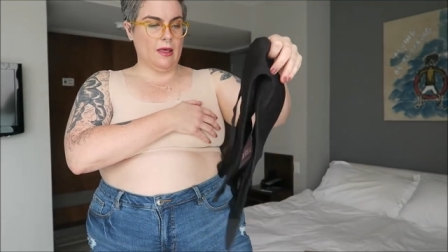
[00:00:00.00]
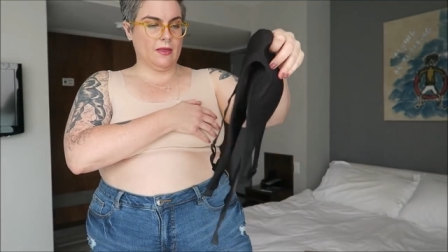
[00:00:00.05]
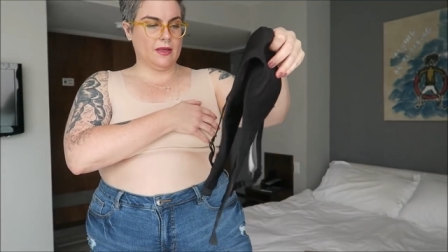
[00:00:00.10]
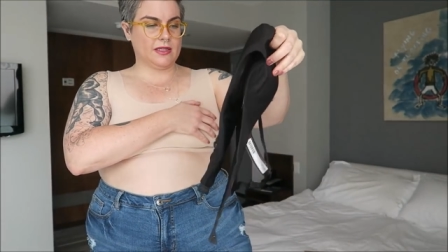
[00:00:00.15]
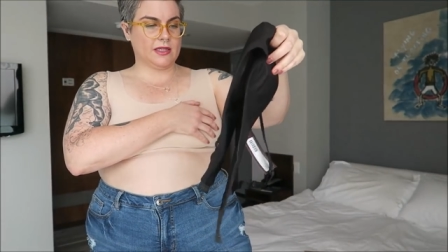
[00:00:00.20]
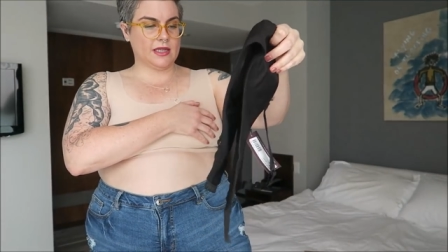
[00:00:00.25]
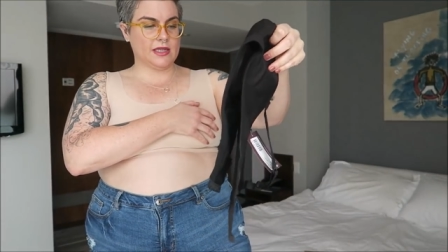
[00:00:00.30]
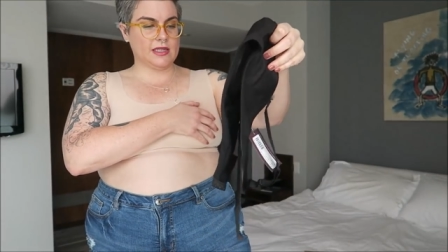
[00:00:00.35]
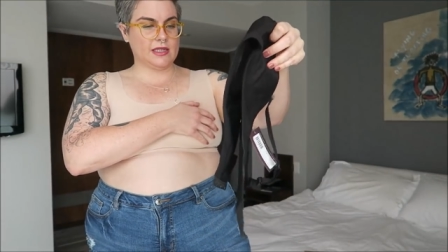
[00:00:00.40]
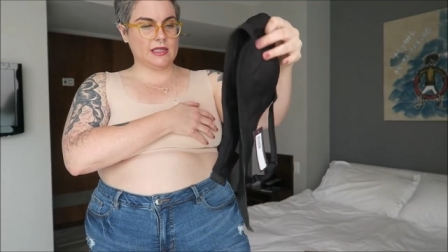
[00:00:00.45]

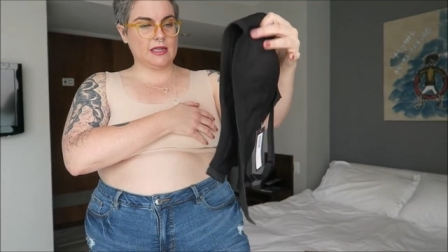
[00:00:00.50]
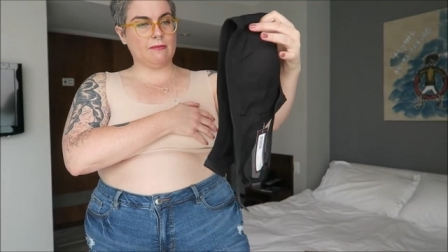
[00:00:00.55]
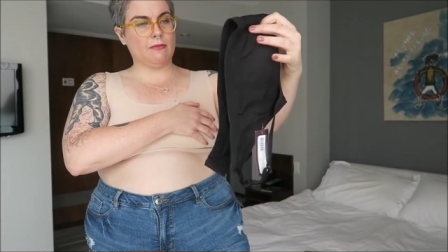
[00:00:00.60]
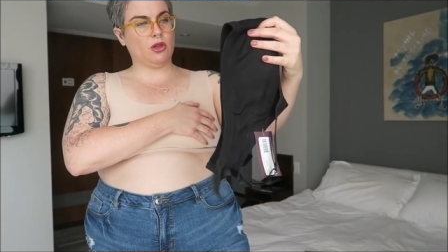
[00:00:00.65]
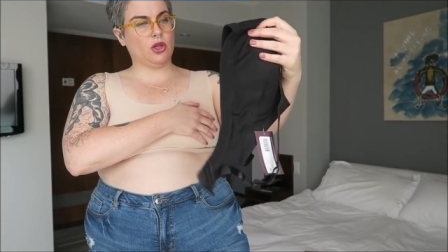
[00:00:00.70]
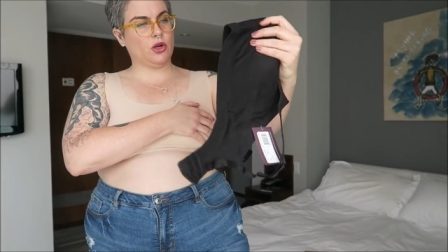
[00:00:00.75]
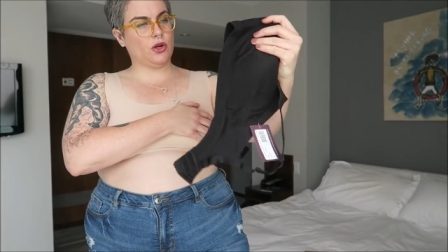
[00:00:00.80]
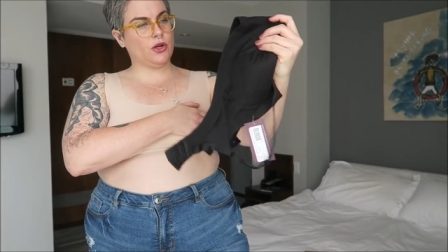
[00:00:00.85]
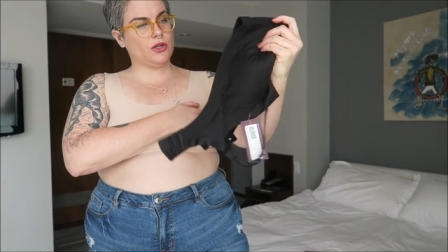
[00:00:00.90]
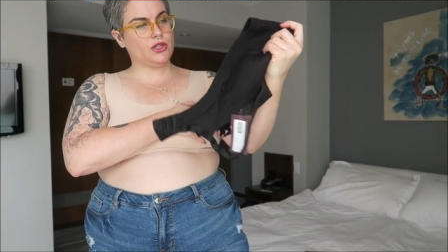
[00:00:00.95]
This is
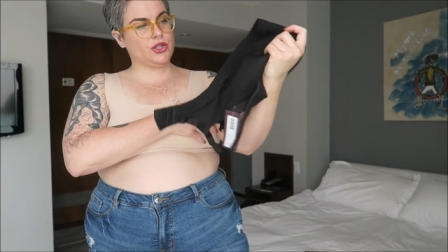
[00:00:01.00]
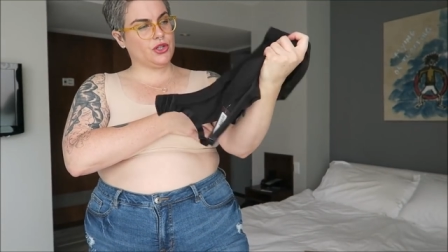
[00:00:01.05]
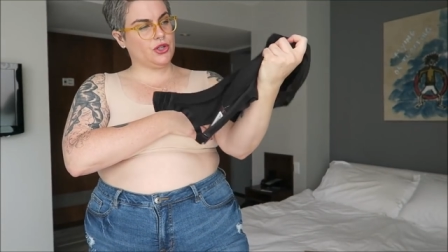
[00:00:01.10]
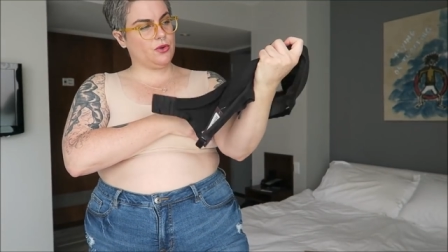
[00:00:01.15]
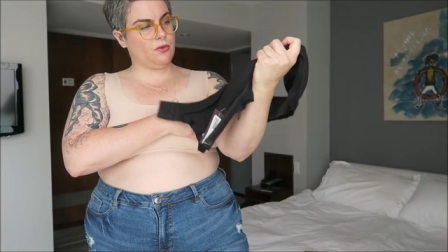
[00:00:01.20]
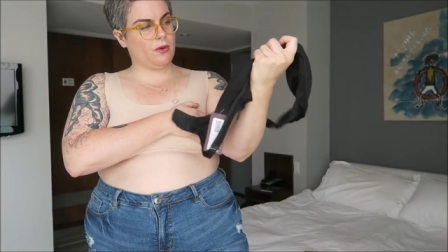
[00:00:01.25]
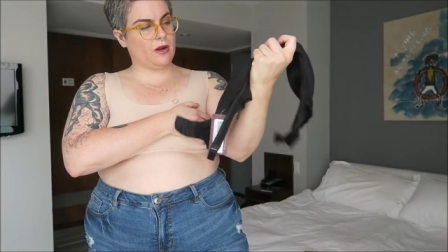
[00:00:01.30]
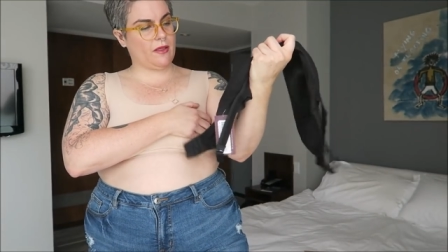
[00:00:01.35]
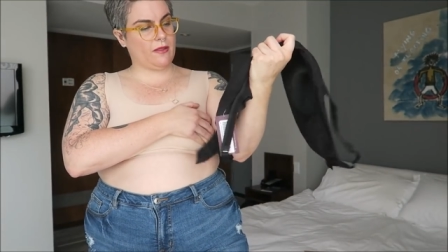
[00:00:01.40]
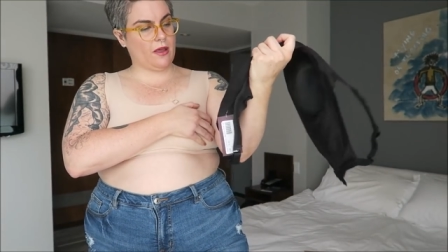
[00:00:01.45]
similar
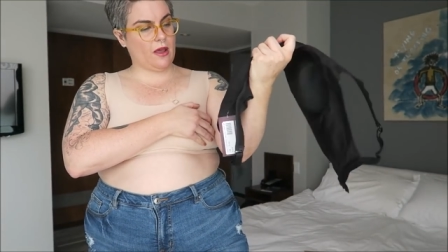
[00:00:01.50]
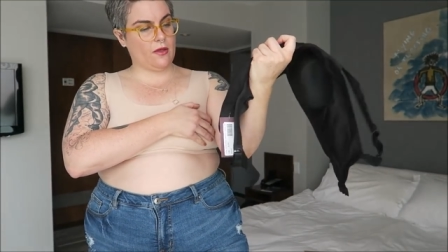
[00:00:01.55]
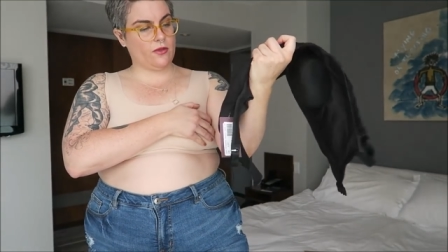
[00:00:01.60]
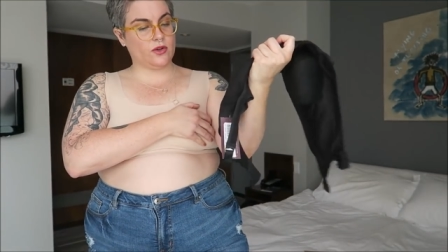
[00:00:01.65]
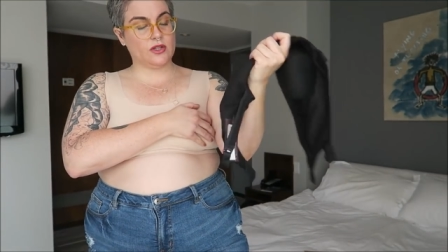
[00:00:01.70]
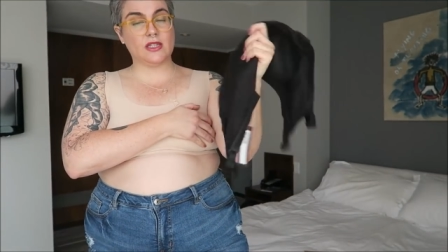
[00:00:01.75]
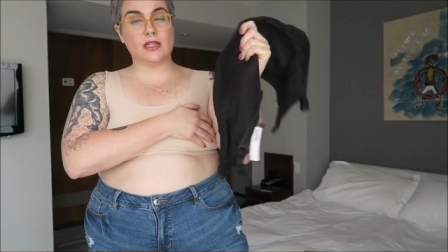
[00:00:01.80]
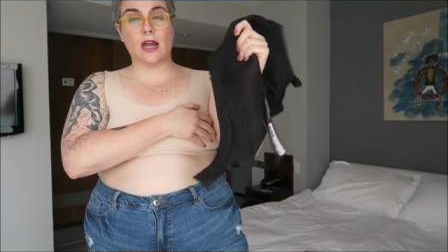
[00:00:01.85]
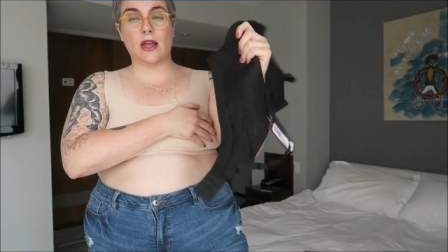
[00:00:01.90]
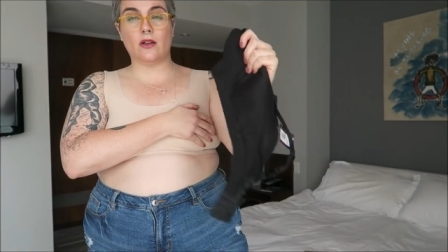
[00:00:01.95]
to one of the
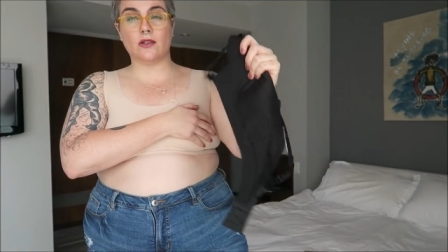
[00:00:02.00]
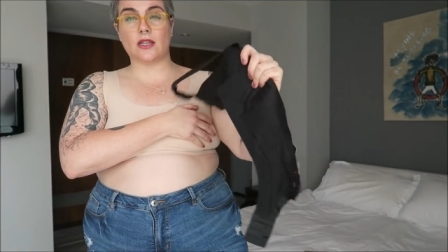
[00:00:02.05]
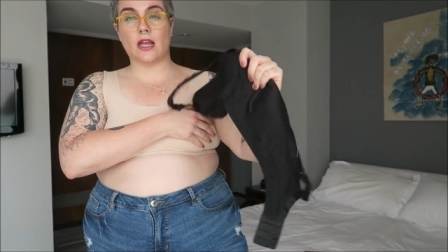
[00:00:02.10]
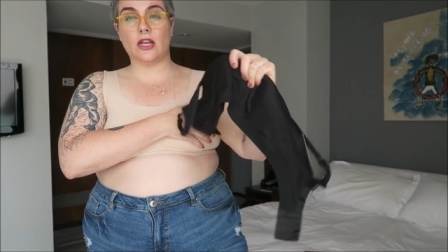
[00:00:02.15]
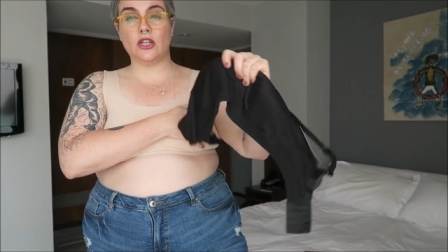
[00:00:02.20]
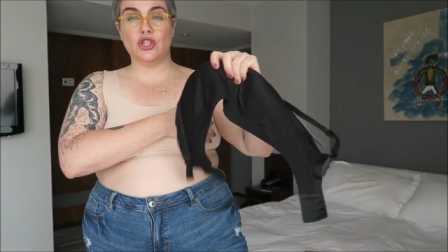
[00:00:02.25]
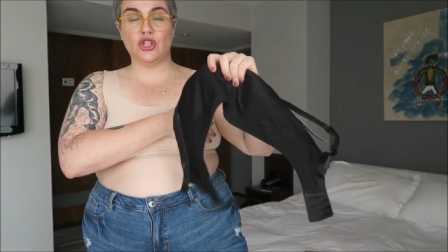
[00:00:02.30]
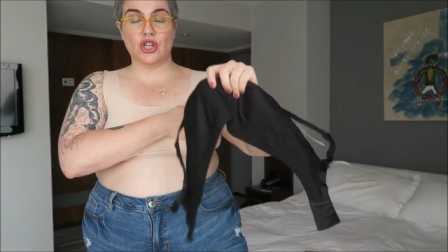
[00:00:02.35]
other styles I